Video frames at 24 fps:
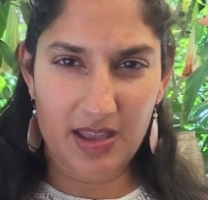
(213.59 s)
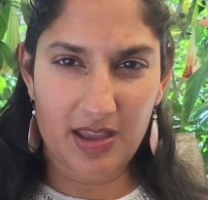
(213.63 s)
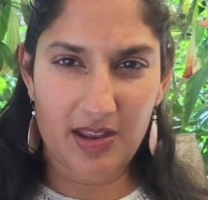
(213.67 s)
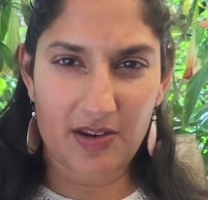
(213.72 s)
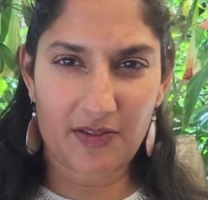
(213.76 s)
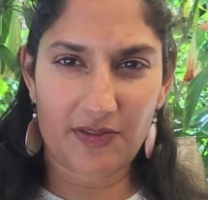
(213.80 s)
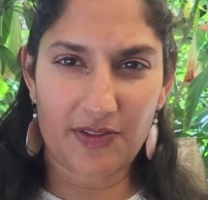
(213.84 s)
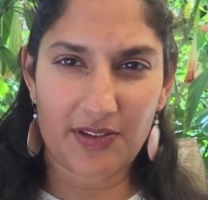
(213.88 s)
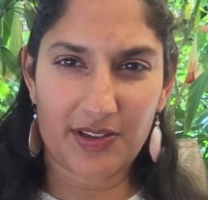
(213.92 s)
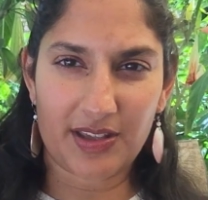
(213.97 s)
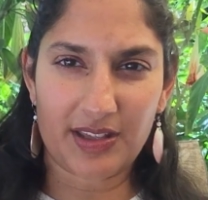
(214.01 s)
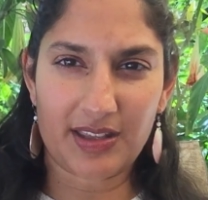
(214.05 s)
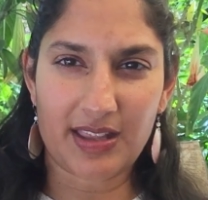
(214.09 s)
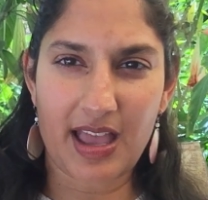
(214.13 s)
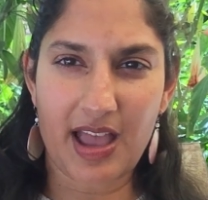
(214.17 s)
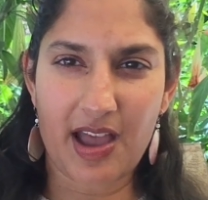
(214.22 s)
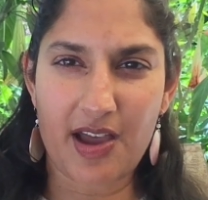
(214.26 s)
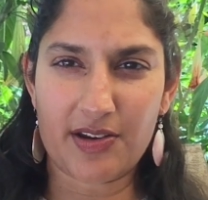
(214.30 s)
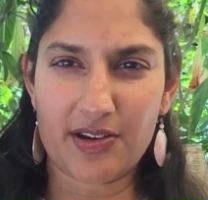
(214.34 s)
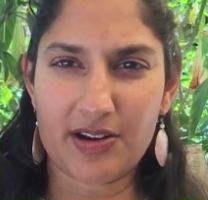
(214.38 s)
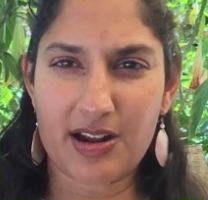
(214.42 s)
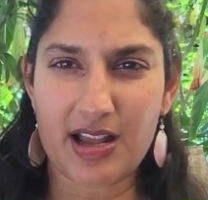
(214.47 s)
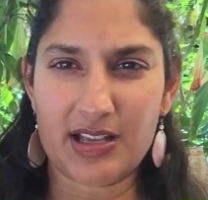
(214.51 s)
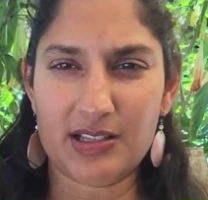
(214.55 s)
and feeling the
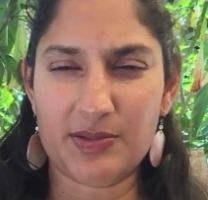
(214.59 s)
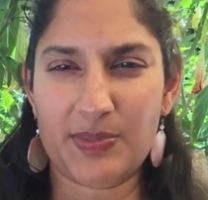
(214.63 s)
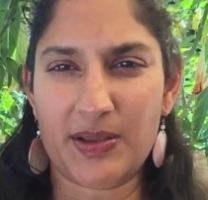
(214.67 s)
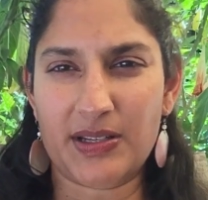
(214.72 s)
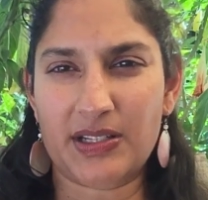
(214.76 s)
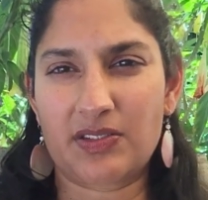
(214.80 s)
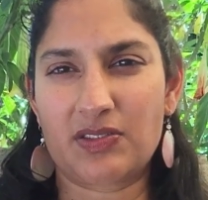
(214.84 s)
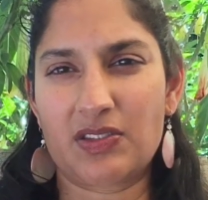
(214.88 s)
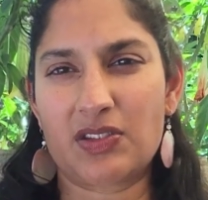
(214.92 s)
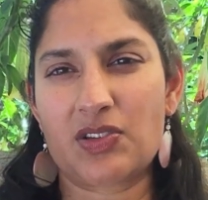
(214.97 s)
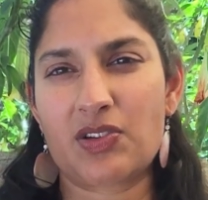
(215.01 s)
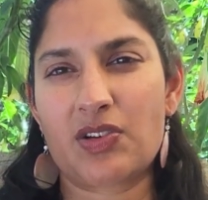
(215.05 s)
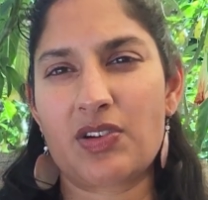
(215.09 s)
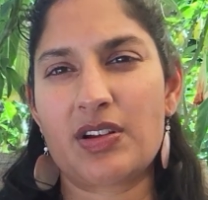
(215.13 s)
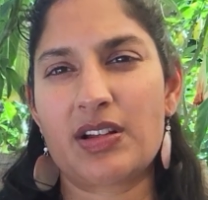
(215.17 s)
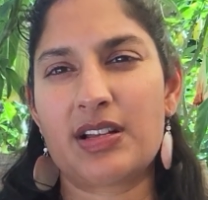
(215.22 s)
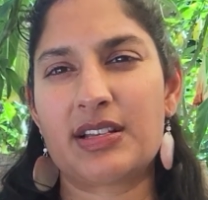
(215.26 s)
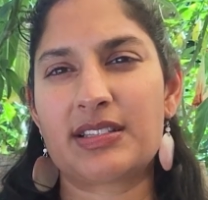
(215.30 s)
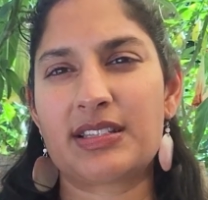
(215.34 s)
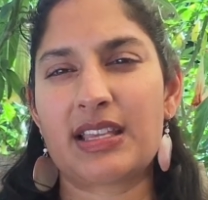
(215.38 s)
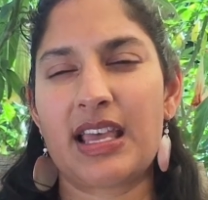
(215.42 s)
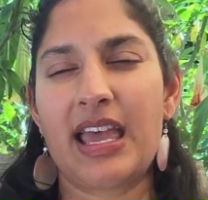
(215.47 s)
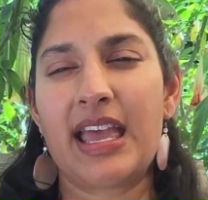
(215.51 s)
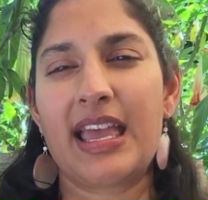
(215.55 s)
outer aspect of the
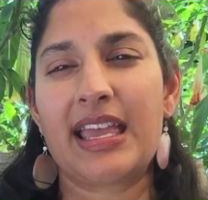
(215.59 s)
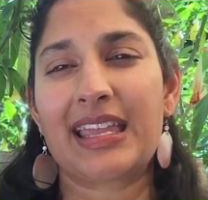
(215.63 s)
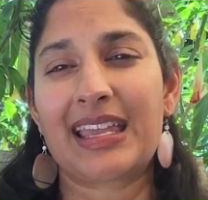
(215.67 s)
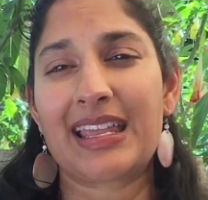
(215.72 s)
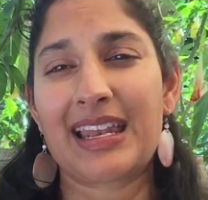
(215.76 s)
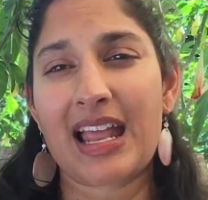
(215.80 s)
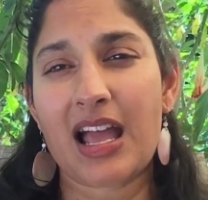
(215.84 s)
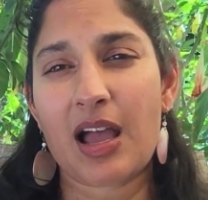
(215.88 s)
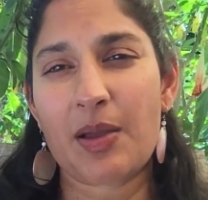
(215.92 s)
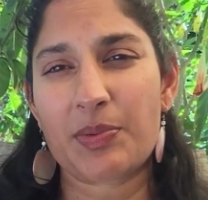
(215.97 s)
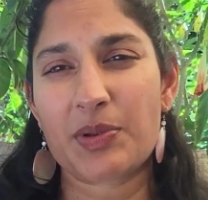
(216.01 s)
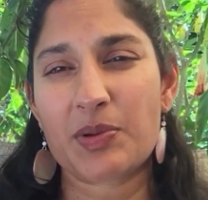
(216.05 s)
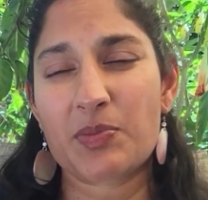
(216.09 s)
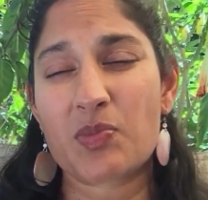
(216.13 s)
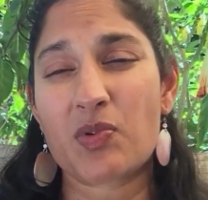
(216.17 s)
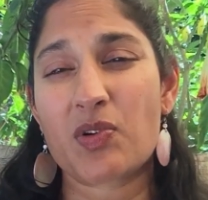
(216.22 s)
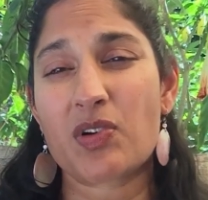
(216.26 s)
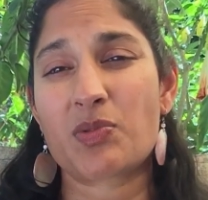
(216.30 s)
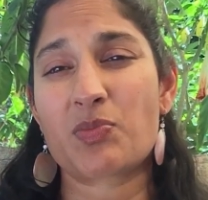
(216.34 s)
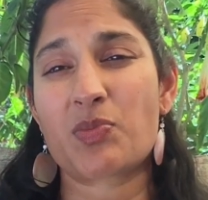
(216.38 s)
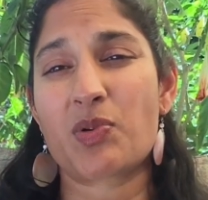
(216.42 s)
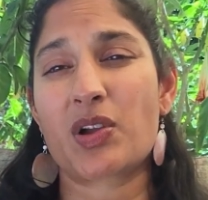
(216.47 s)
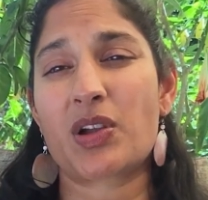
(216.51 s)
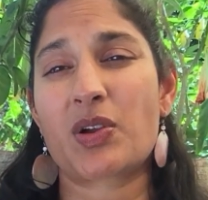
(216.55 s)
Torus, can happen
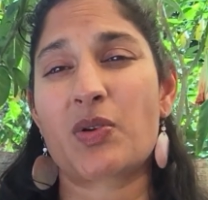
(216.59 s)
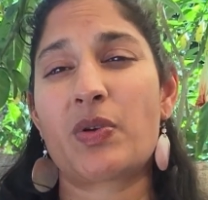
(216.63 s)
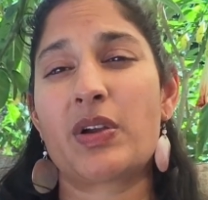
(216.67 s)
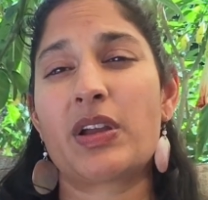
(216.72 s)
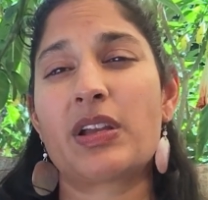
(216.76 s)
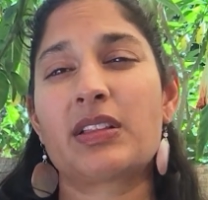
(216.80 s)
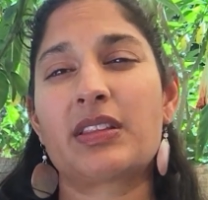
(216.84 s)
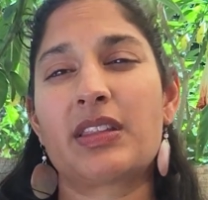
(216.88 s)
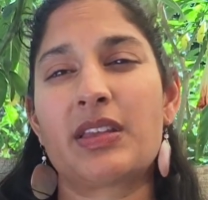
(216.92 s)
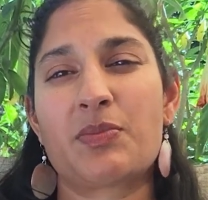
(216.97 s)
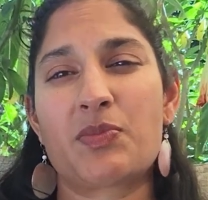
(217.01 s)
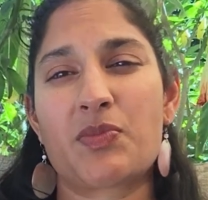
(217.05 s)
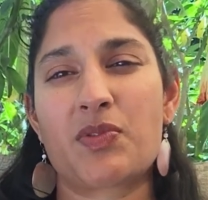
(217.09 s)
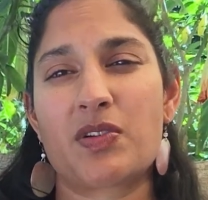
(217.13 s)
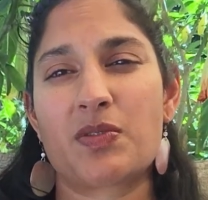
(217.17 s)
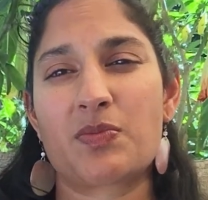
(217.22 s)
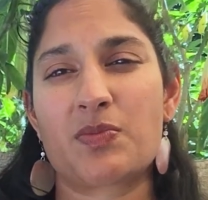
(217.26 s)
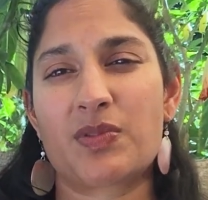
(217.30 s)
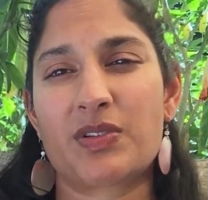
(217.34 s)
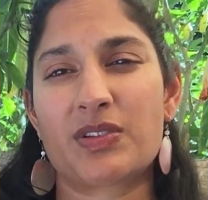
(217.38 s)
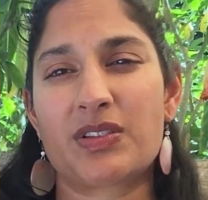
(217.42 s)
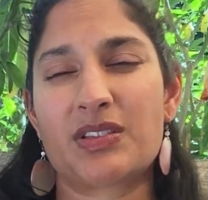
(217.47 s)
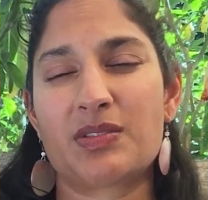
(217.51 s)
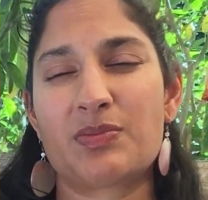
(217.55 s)
more and more quickly, more and
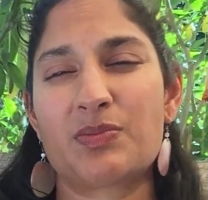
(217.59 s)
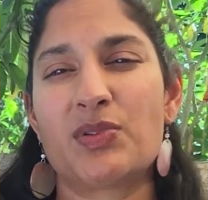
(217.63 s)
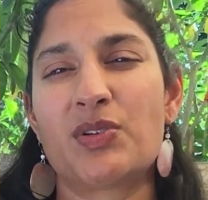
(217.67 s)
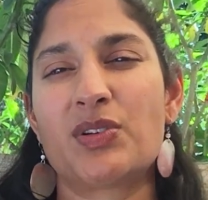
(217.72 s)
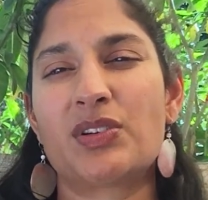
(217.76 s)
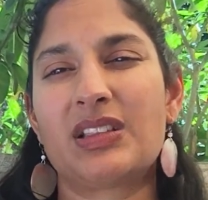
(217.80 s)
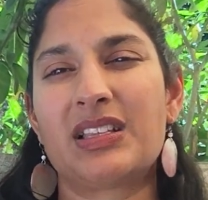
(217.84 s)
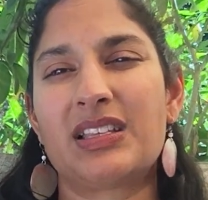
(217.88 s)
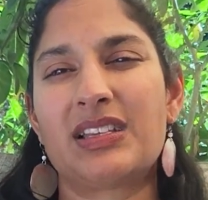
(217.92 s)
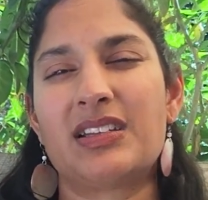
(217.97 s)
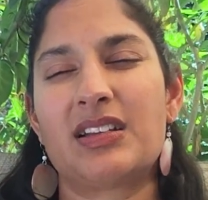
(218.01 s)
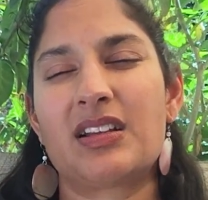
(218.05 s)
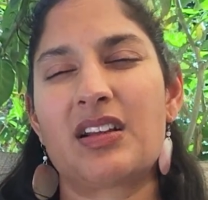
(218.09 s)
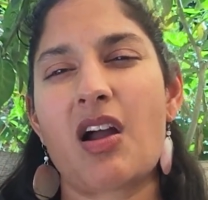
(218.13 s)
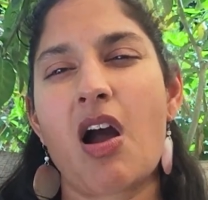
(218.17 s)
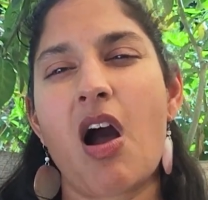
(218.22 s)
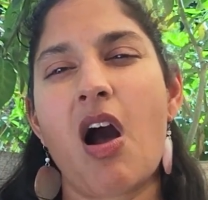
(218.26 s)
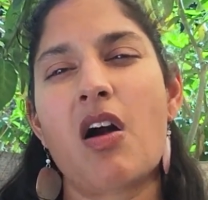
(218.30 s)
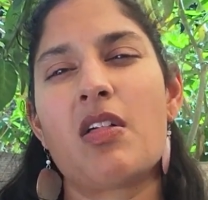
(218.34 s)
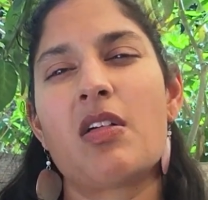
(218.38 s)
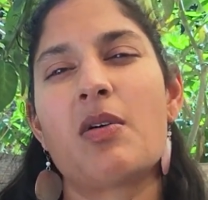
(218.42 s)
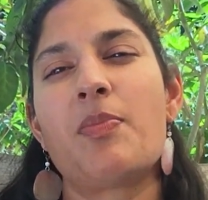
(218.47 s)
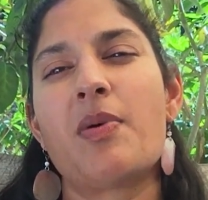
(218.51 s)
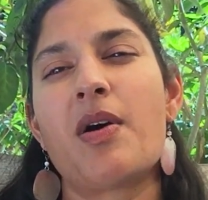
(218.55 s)
more smoothly to
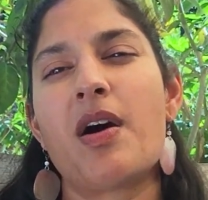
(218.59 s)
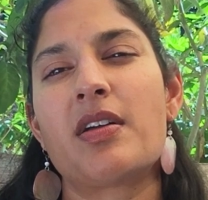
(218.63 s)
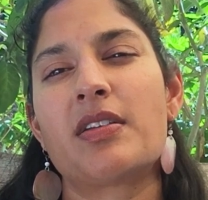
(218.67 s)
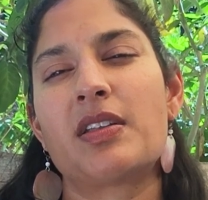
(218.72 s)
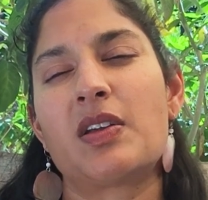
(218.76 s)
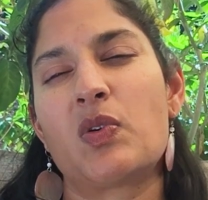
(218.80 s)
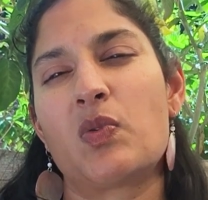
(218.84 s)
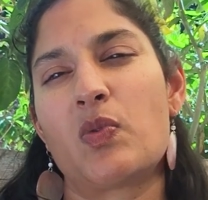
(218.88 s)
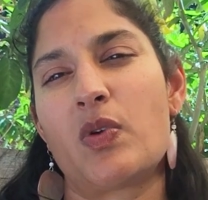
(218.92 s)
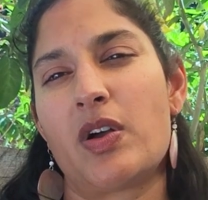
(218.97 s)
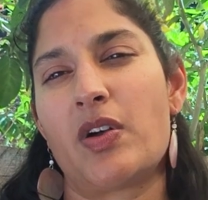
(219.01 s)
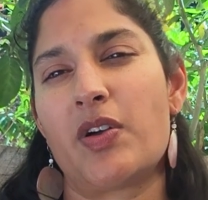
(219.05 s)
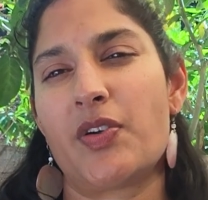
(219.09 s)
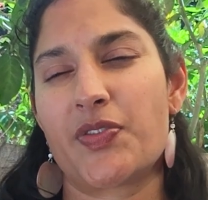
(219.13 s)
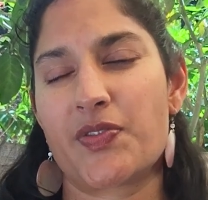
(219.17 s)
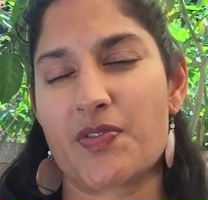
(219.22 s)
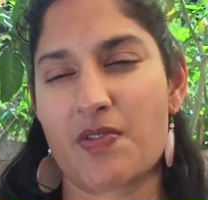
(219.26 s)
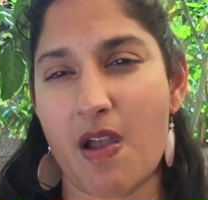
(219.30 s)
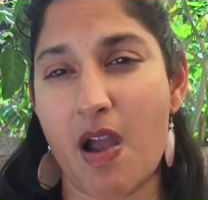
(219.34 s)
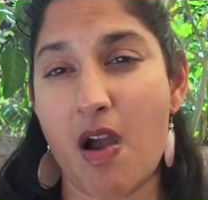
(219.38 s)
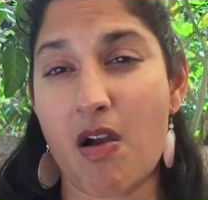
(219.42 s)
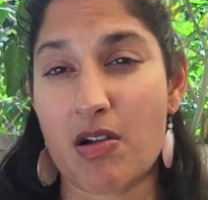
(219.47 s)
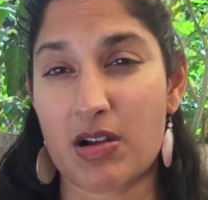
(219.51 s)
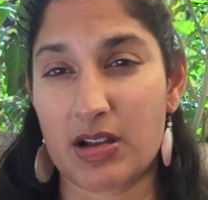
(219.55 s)
call upon at will
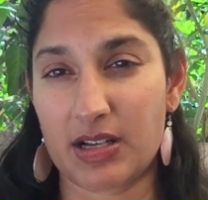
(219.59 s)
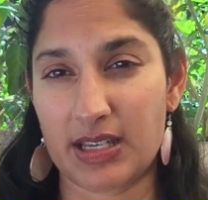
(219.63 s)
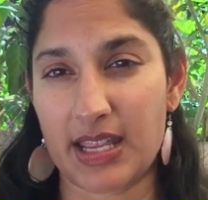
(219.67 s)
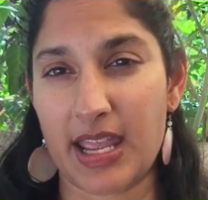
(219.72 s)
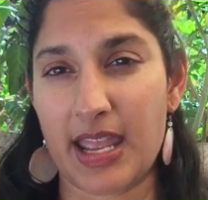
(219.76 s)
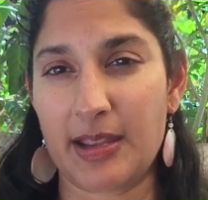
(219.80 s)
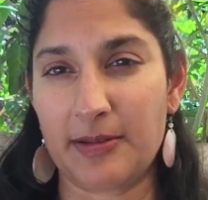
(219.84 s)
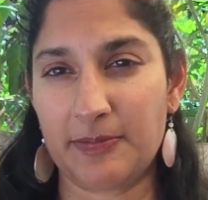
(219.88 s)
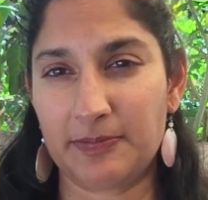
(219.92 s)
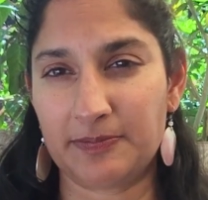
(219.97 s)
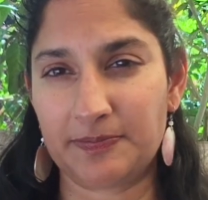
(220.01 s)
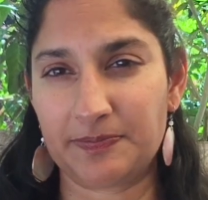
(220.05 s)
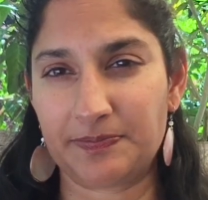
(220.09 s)
throughout our day.